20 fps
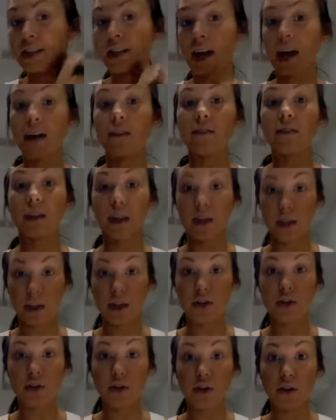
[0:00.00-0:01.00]
kind of like they
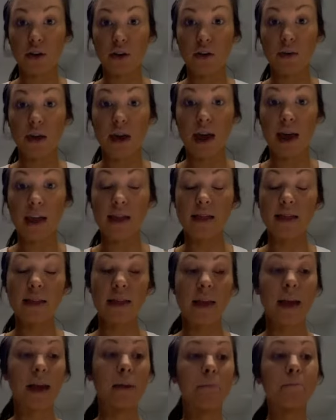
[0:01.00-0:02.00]
show you in
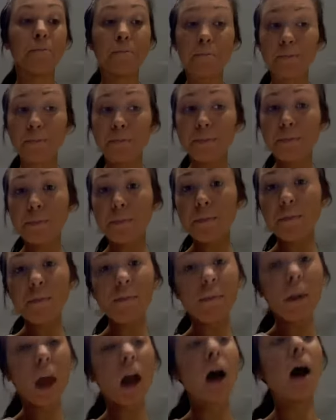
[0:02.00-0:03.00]
the
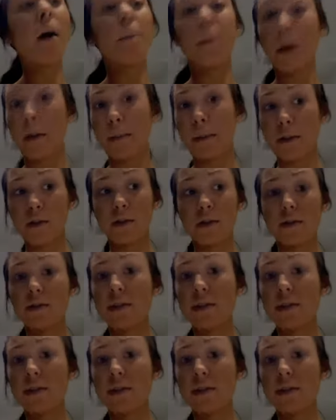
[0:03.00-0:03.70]
Bare Minerals